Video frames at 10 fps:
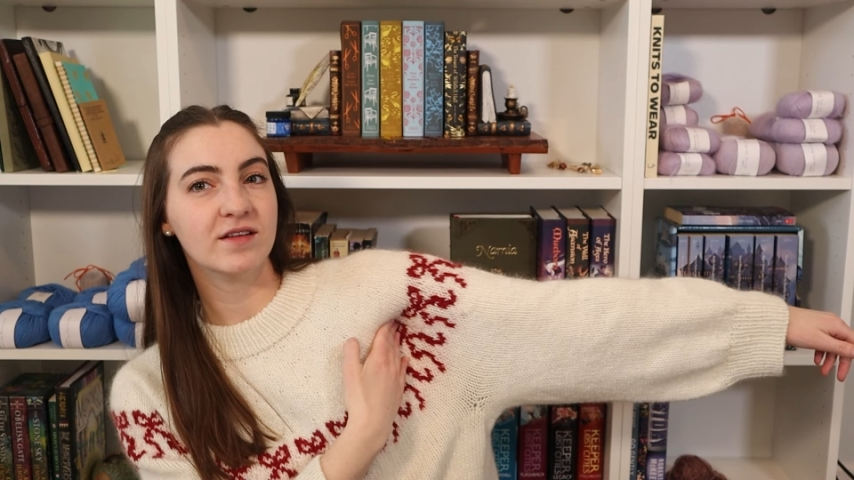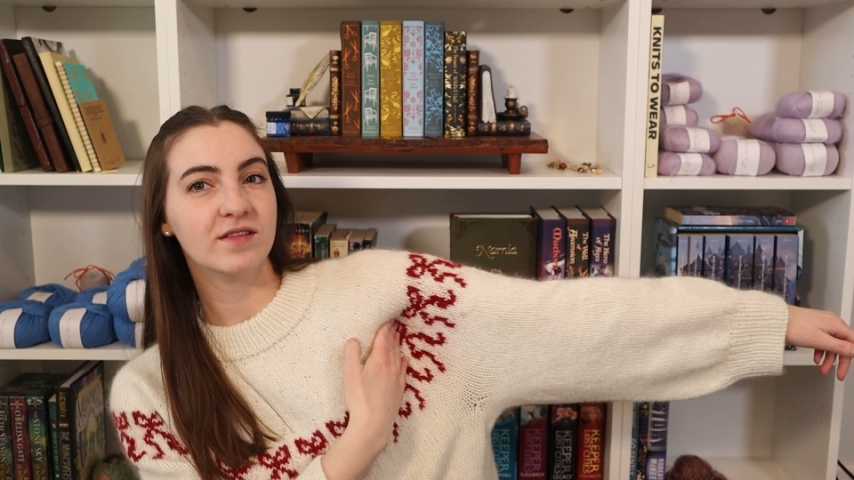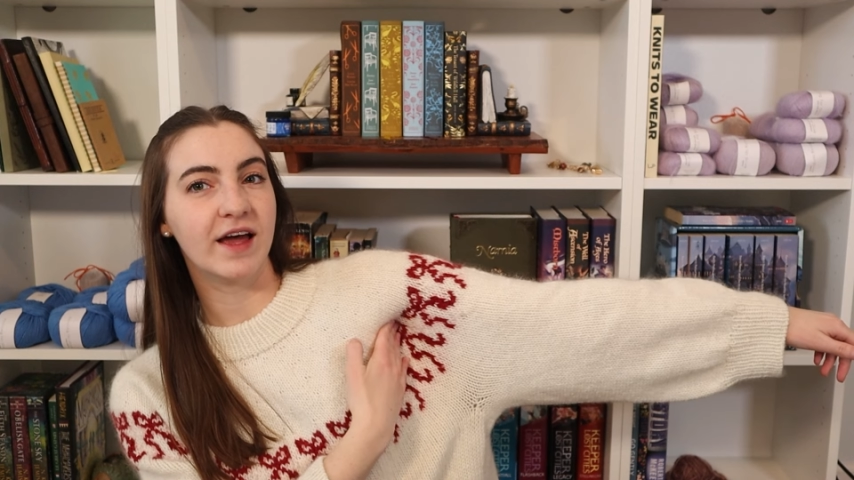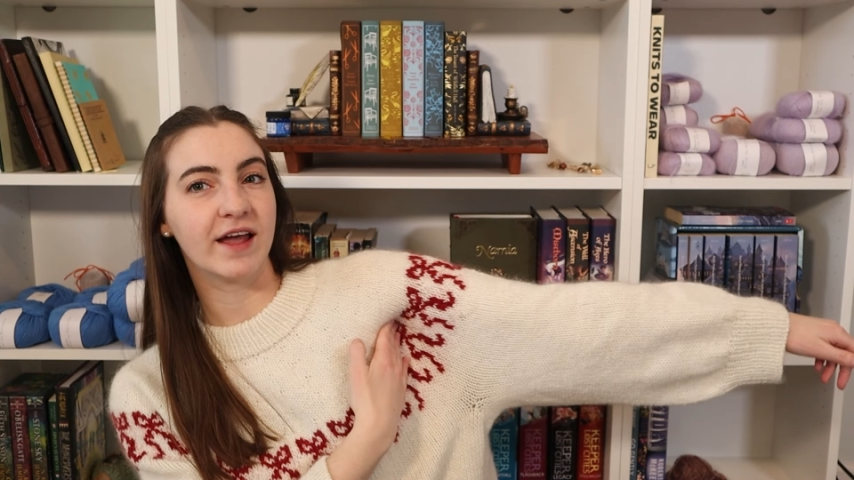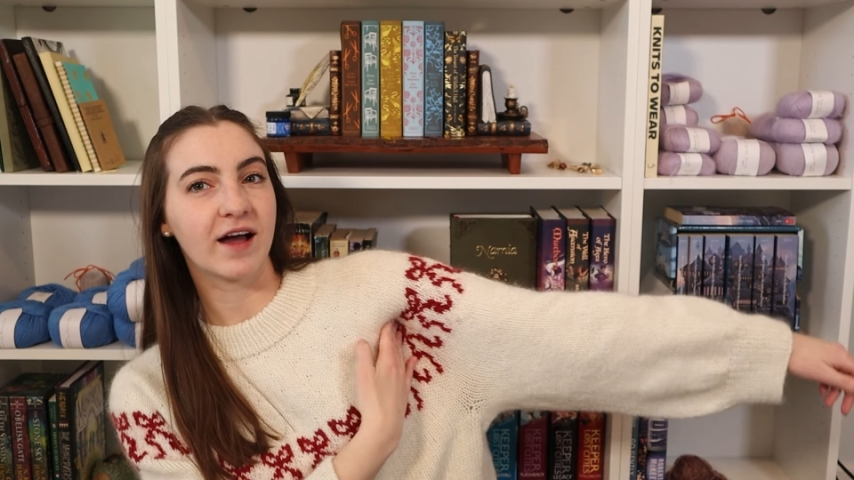
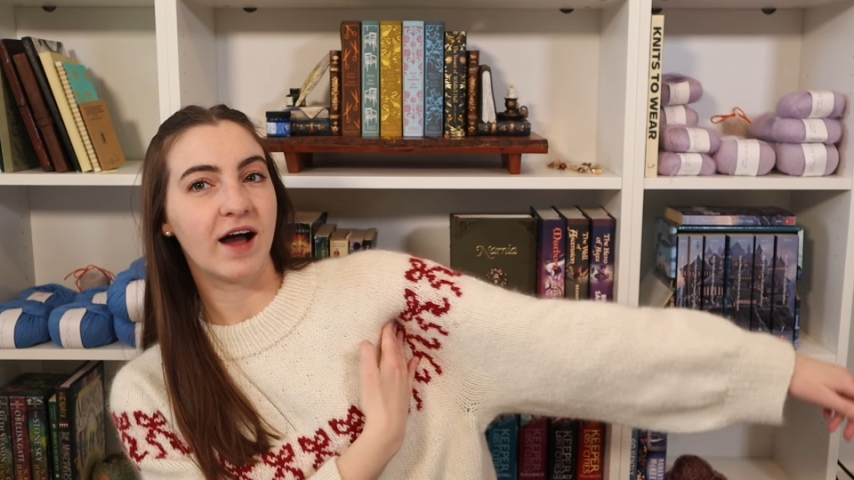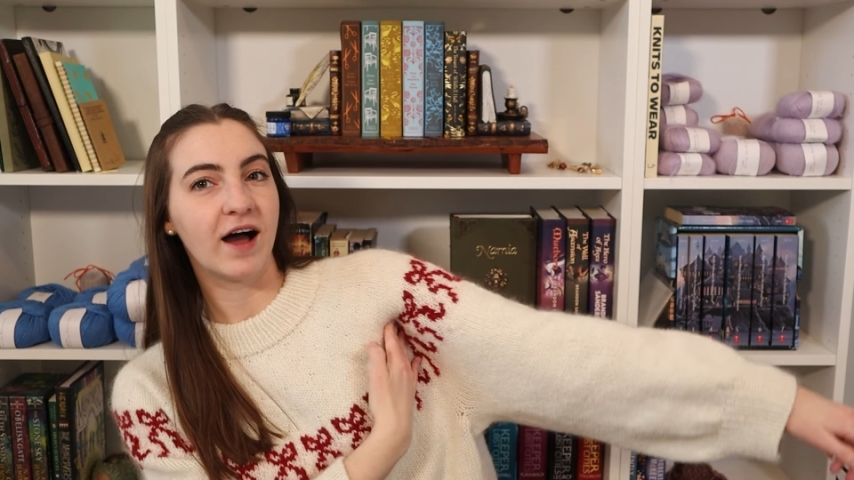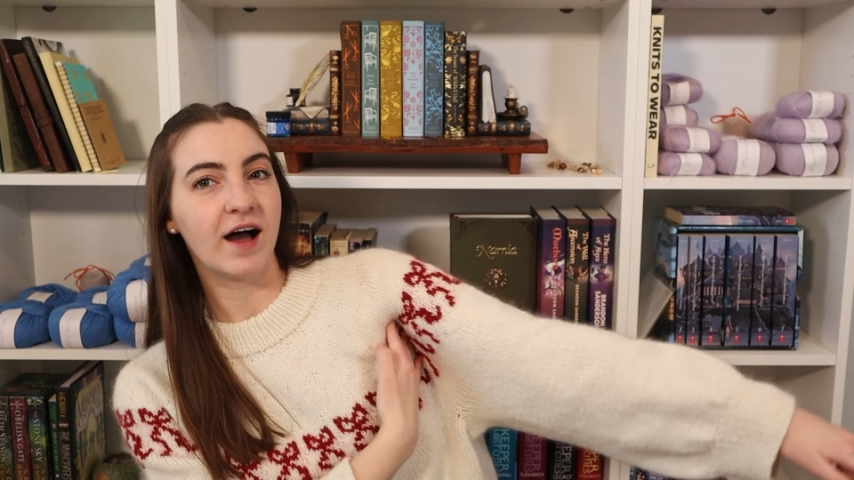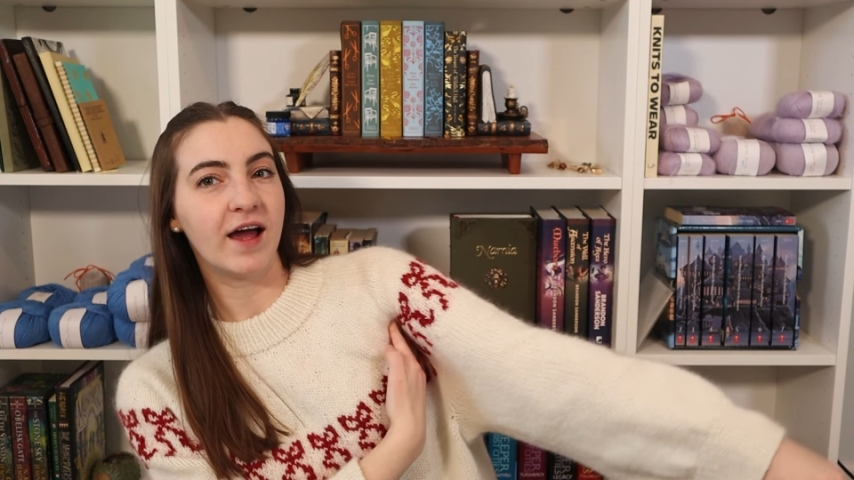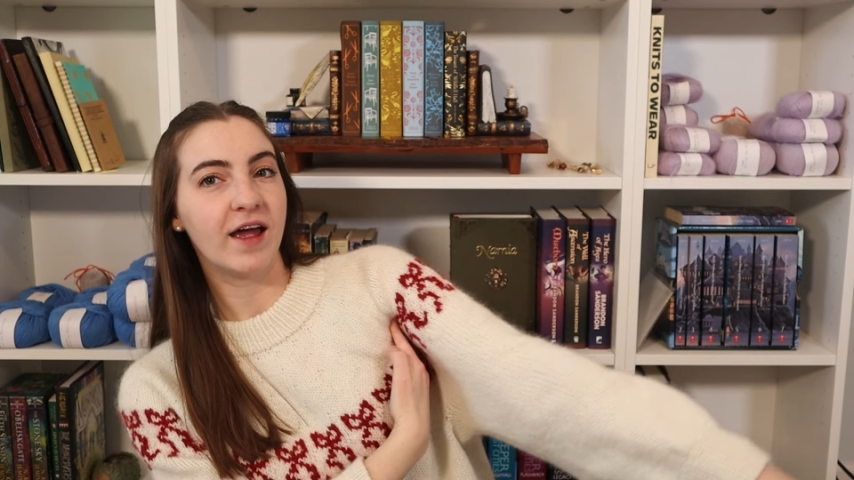Like,
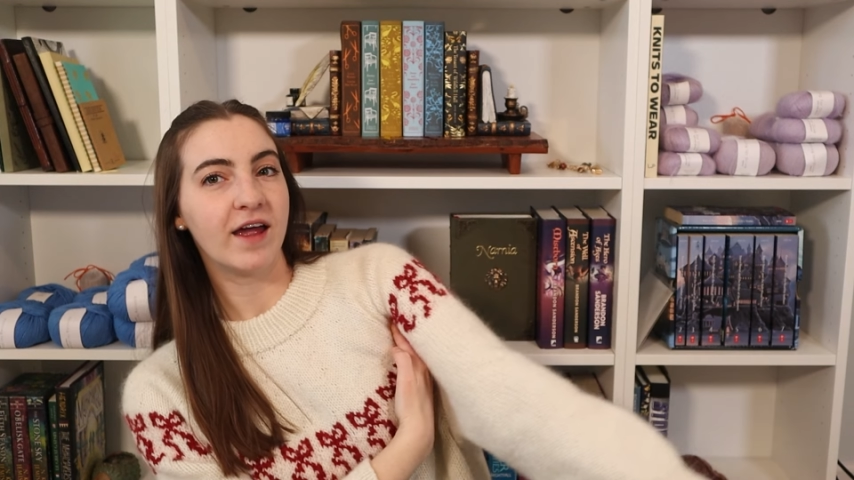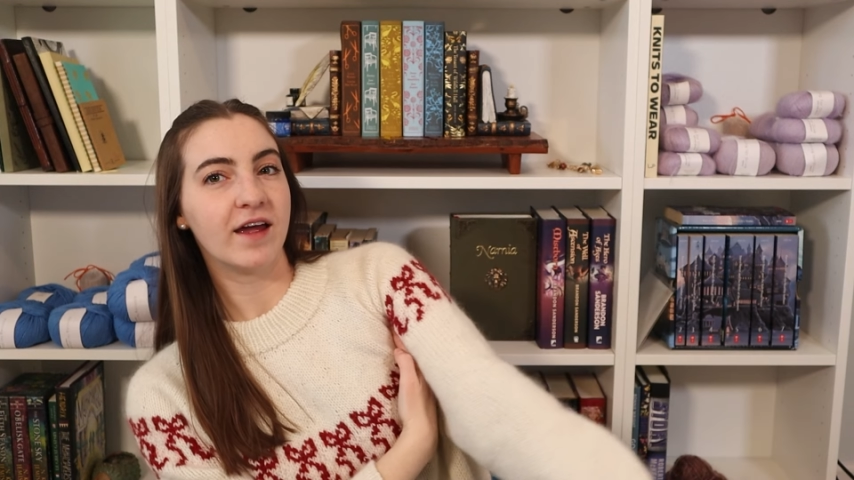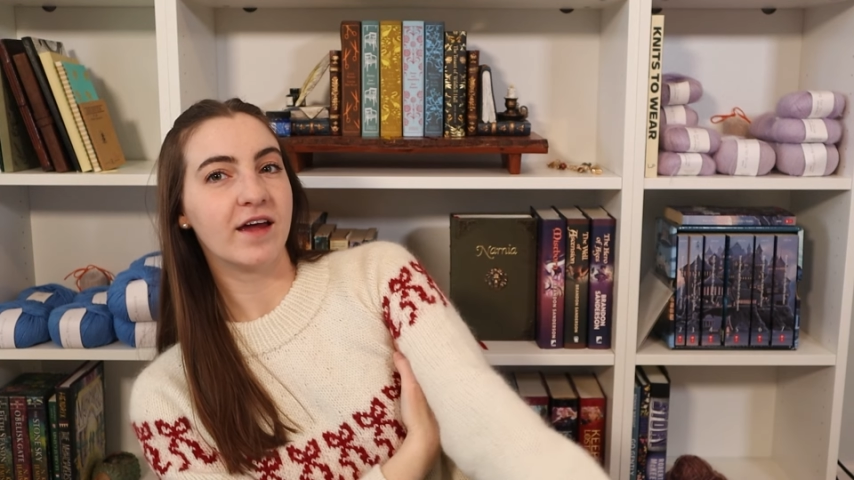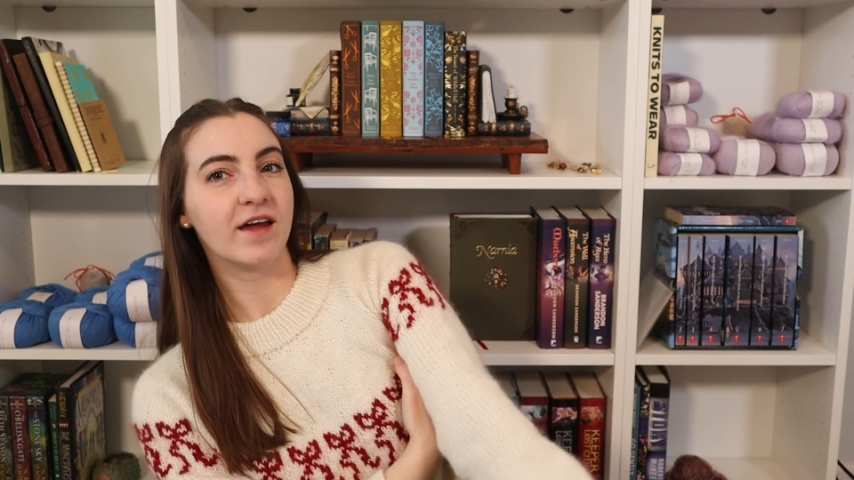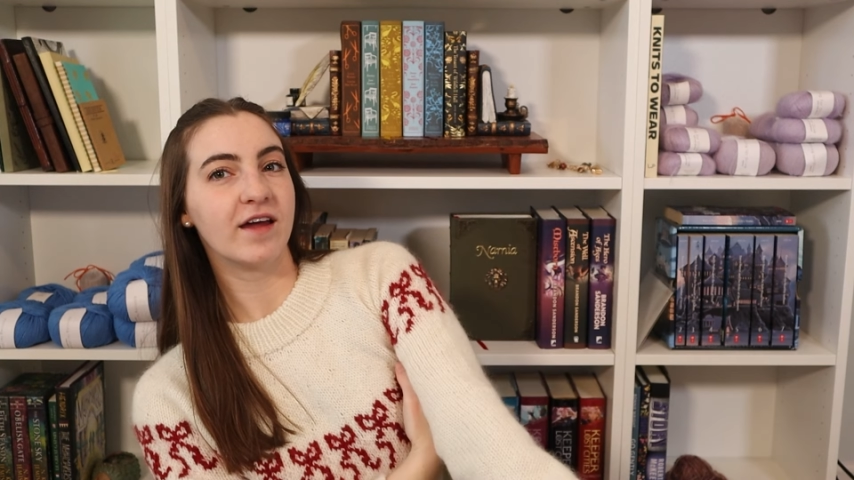
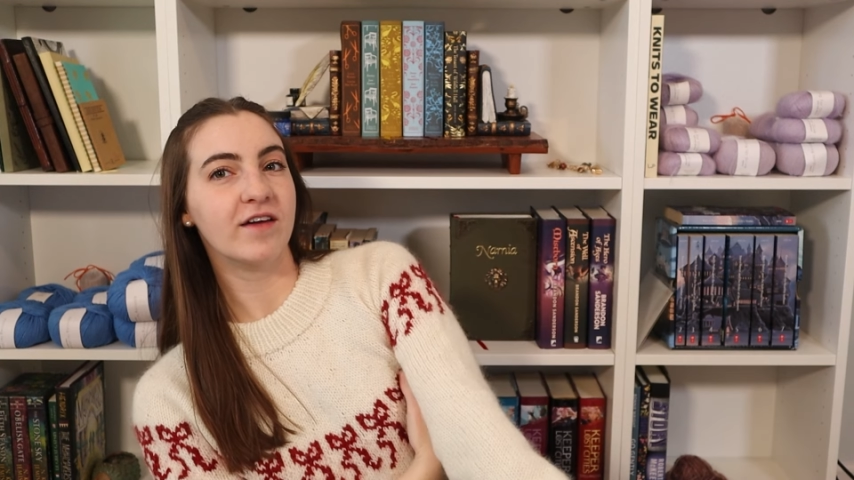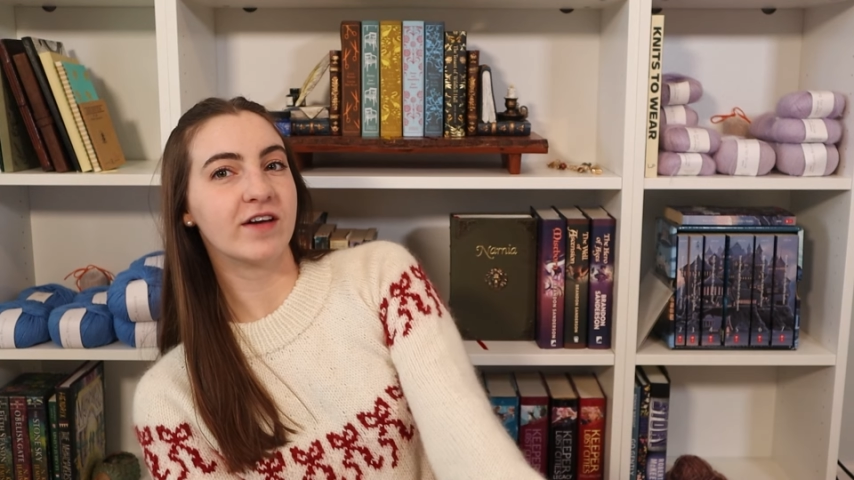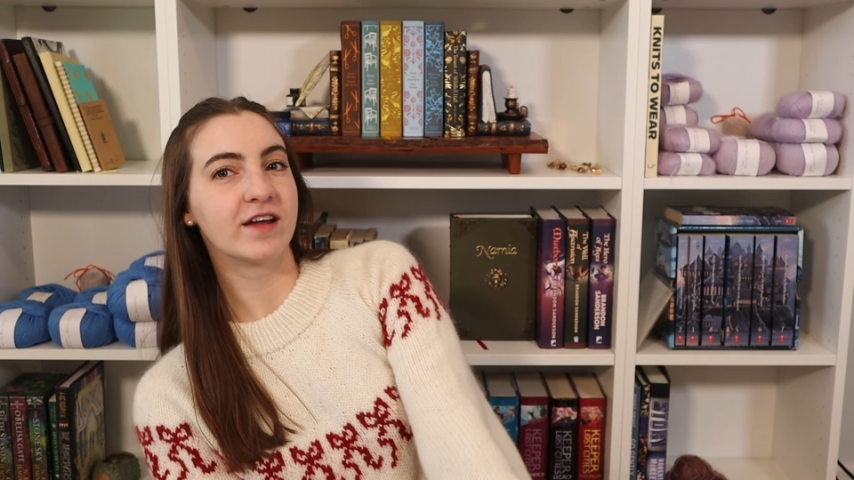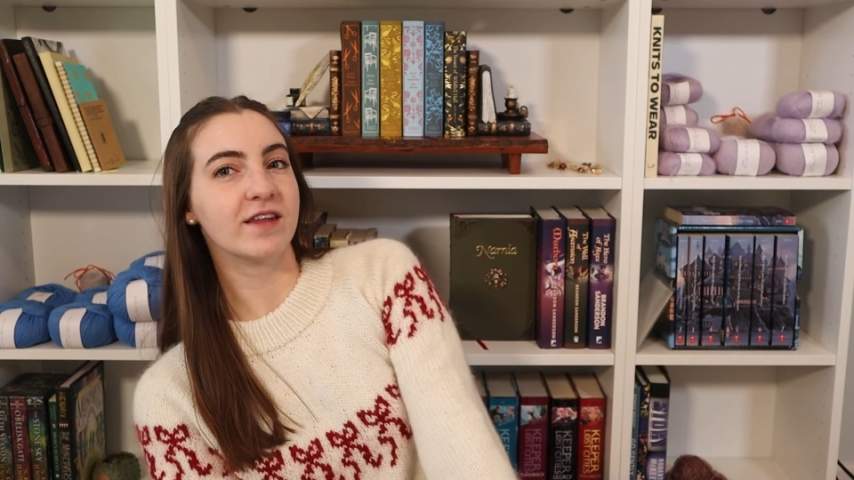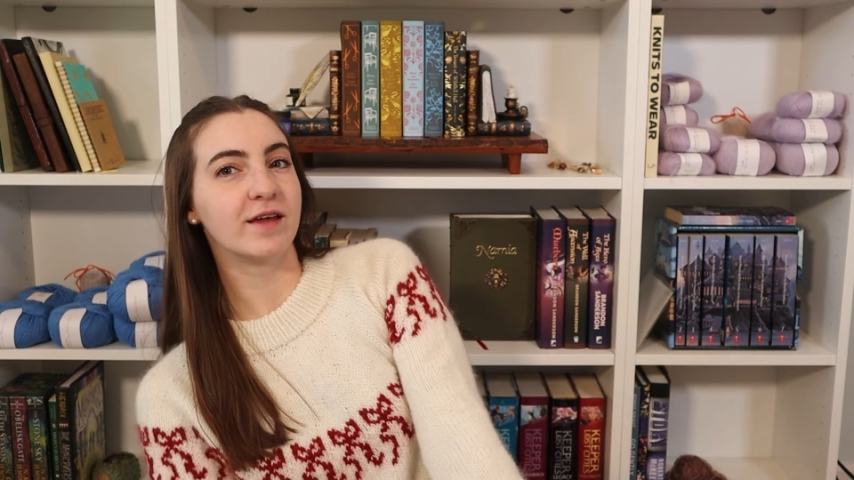if I could